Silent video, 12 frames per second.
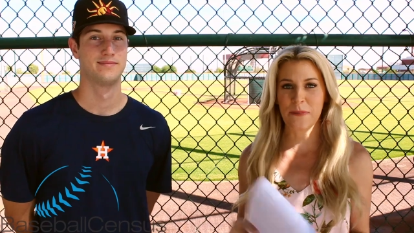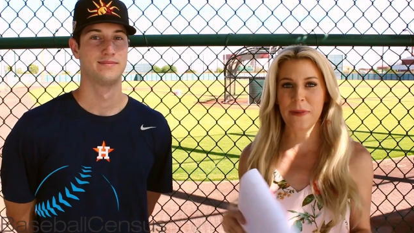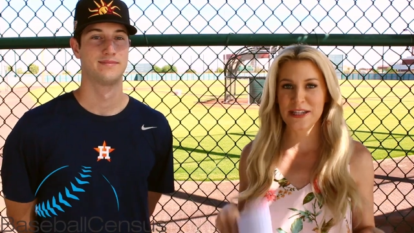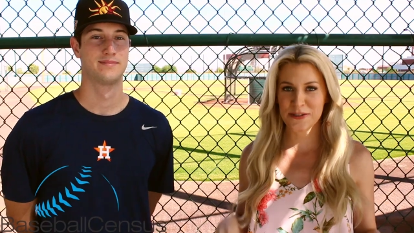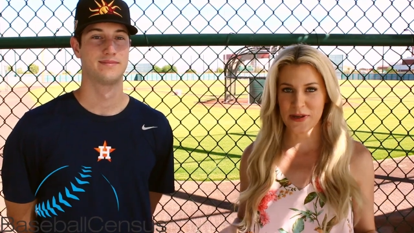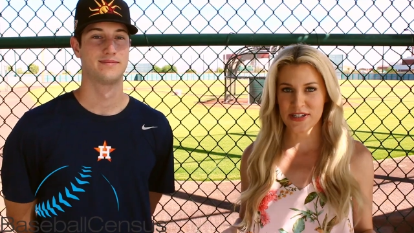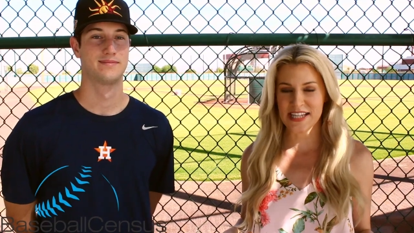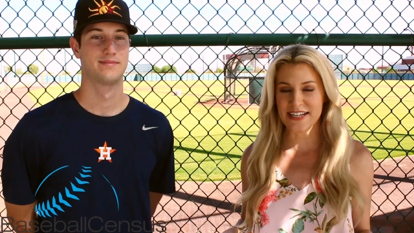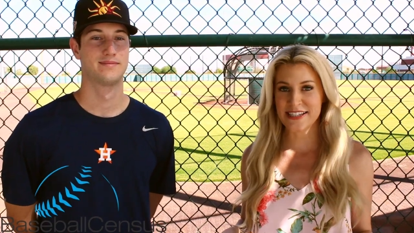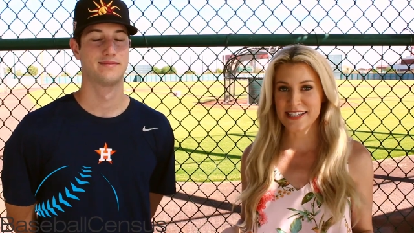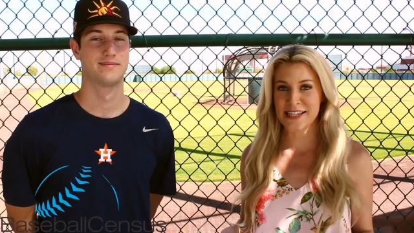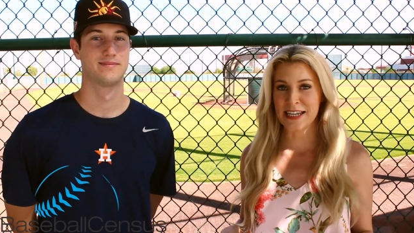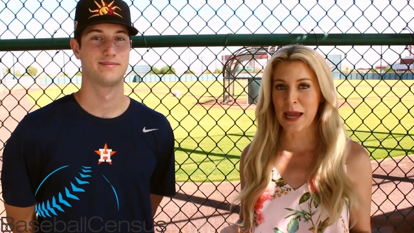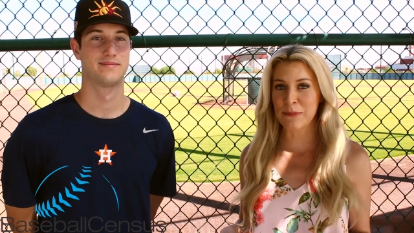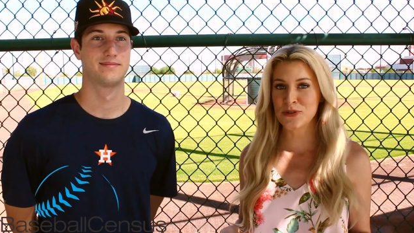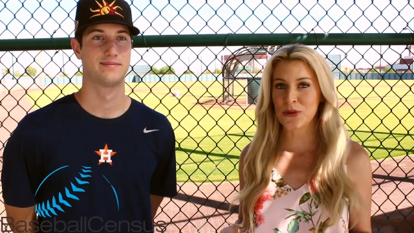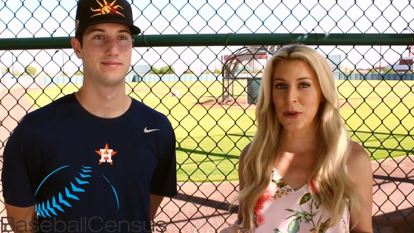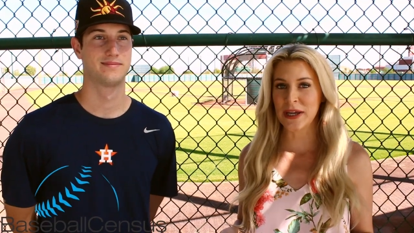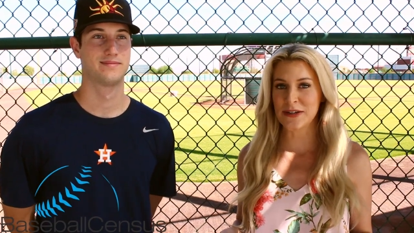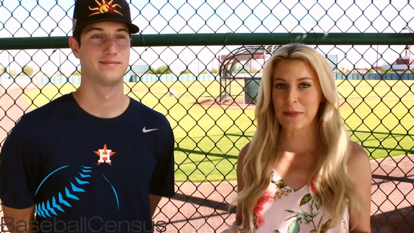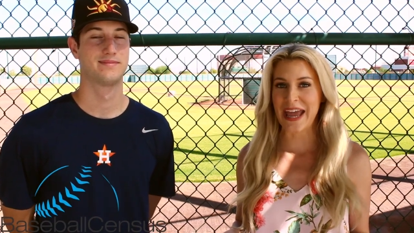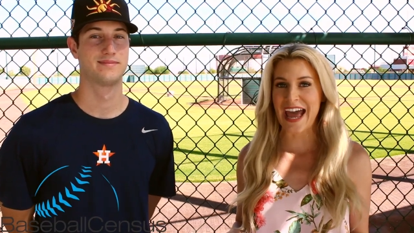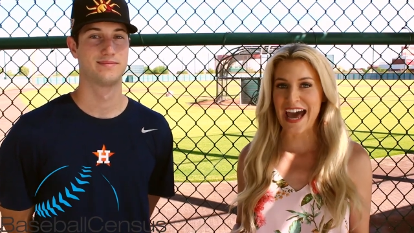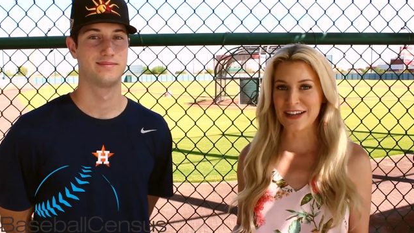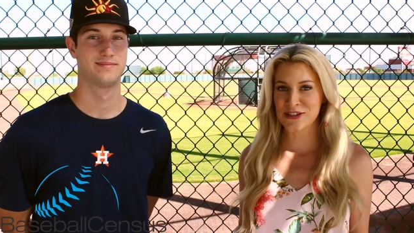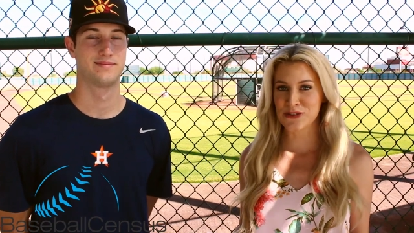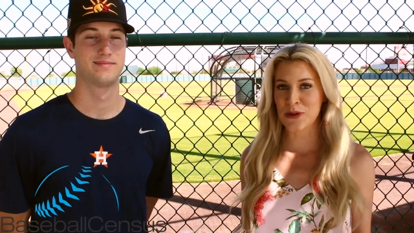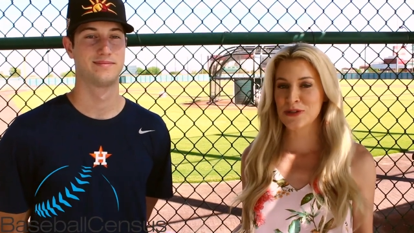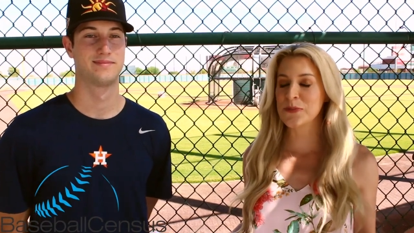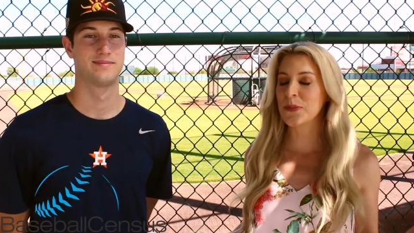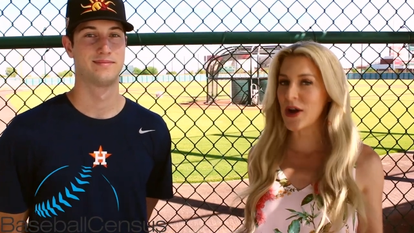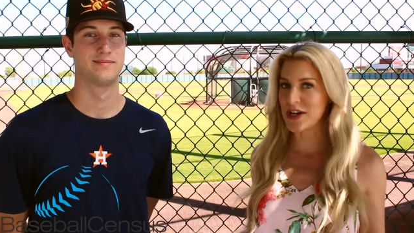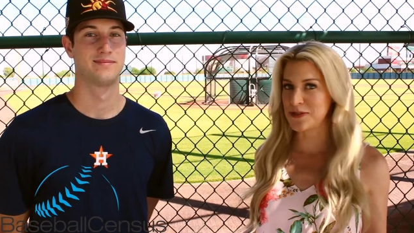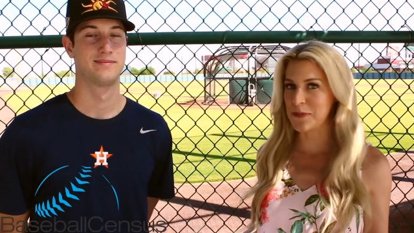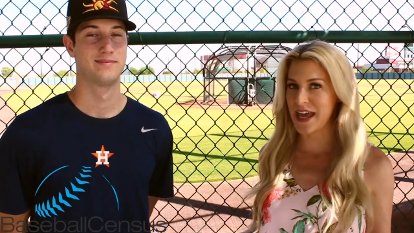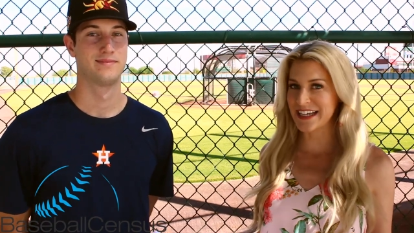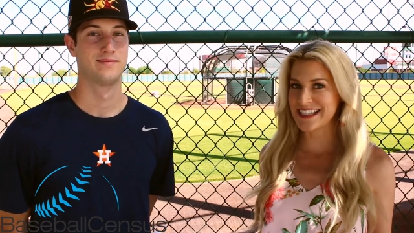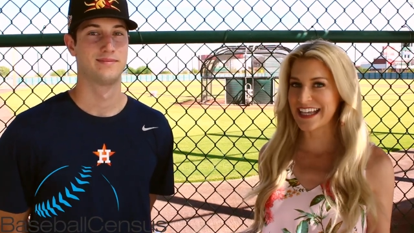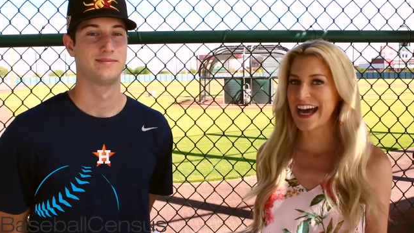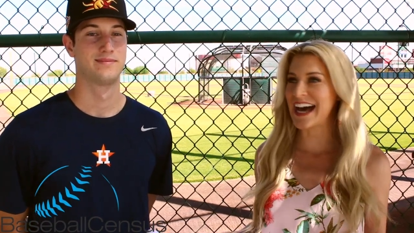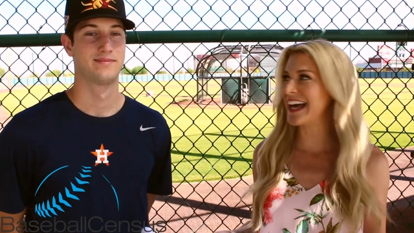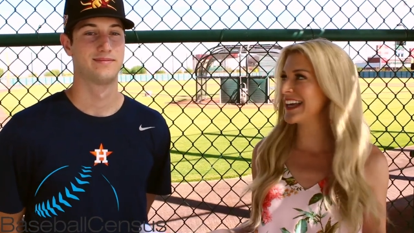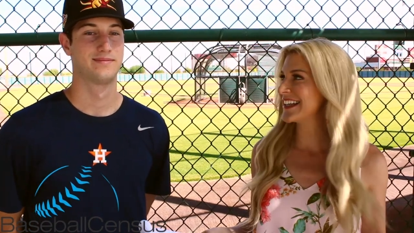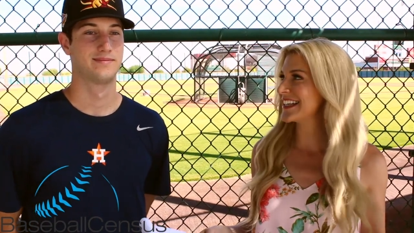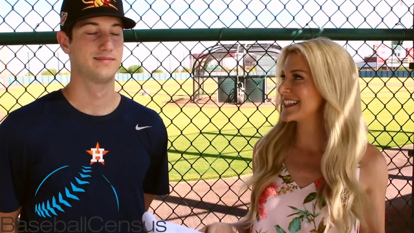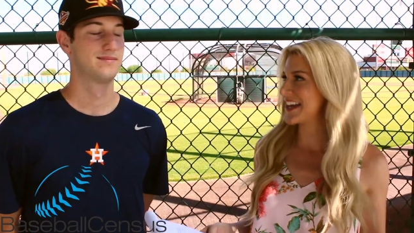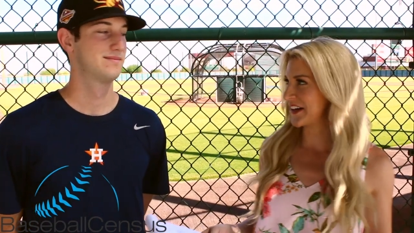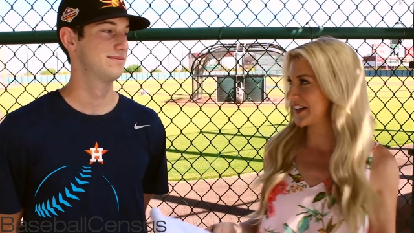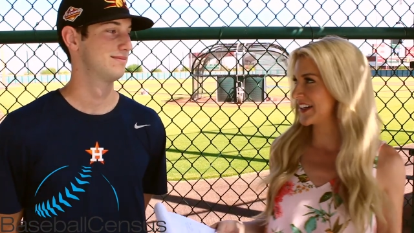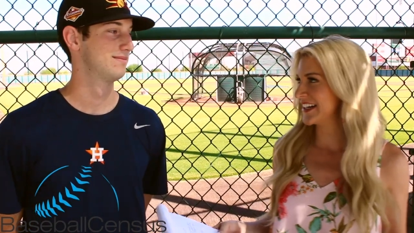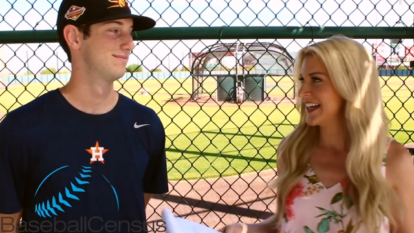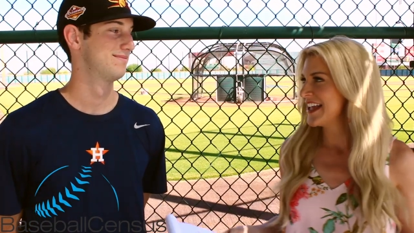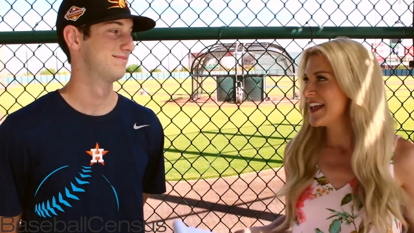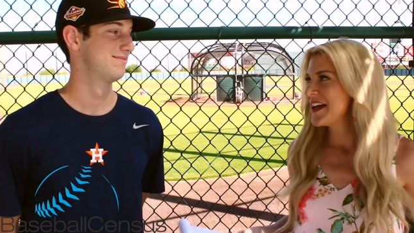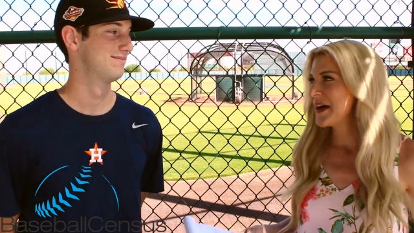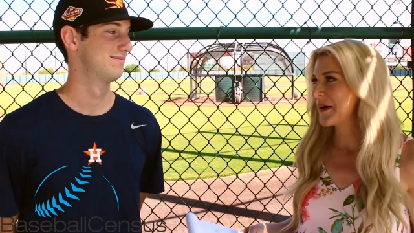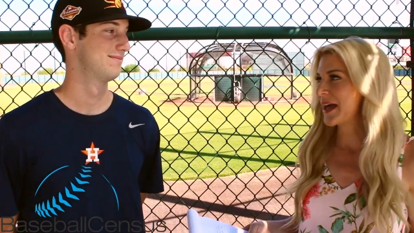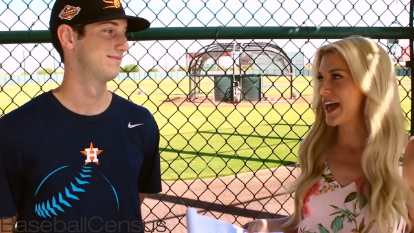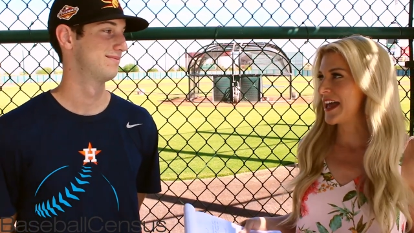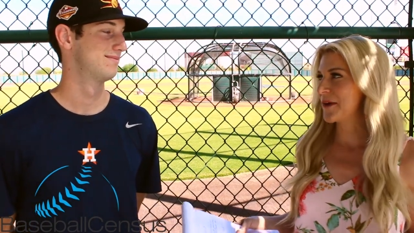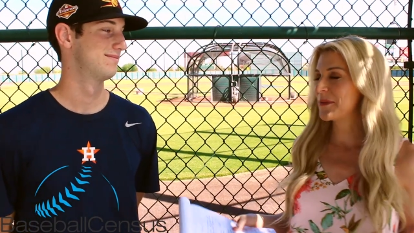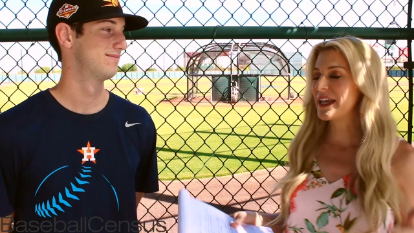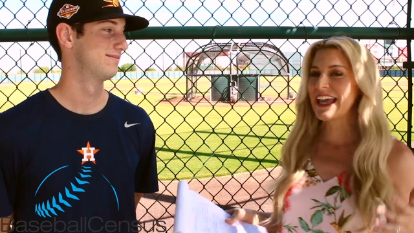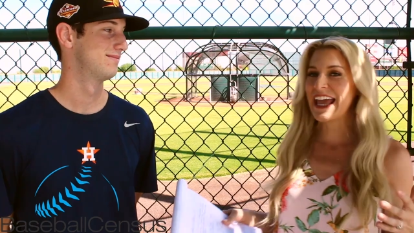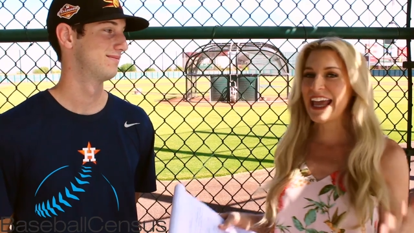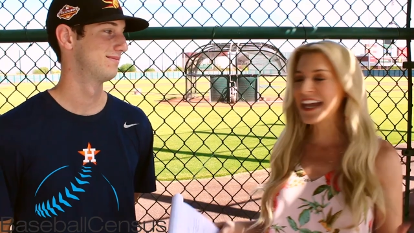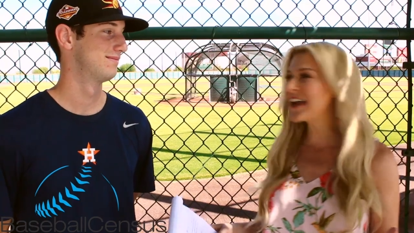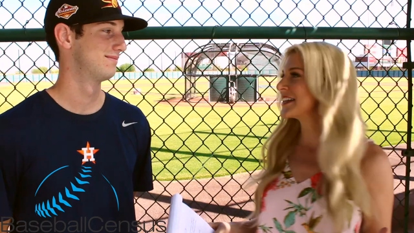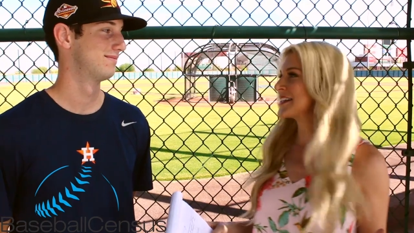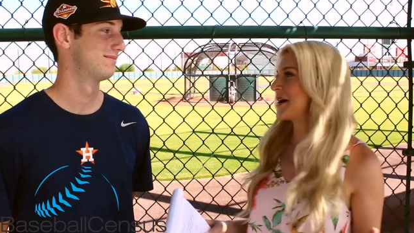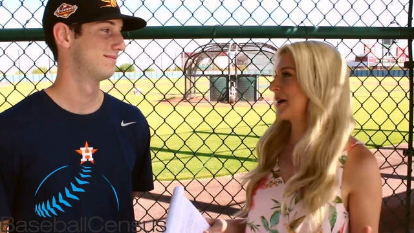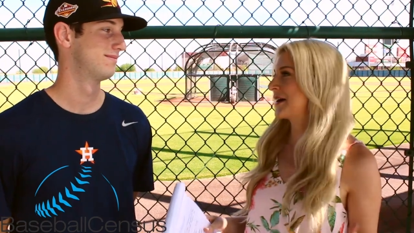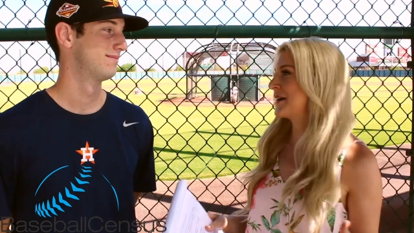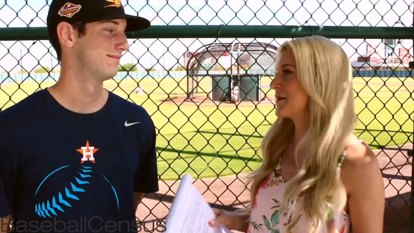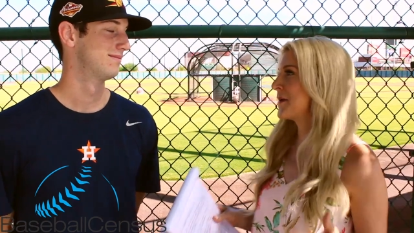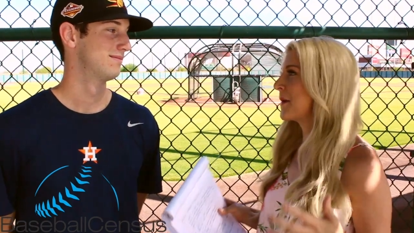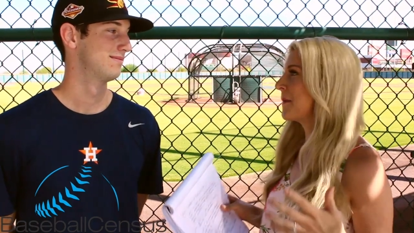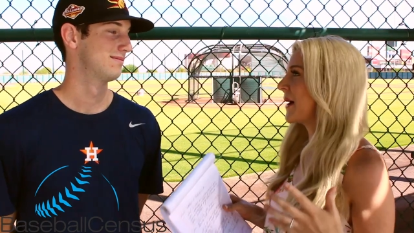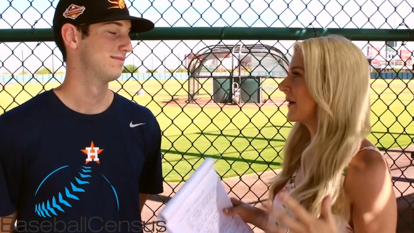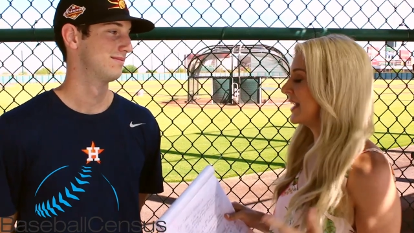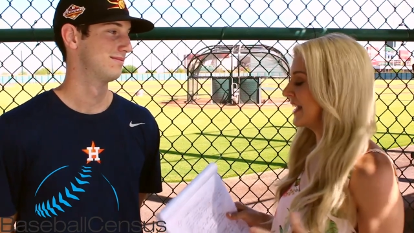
Speaker 1: with Baseball Census, and I'm joined by Astros prospect Kyle Tucker. Okay, we cannot talk about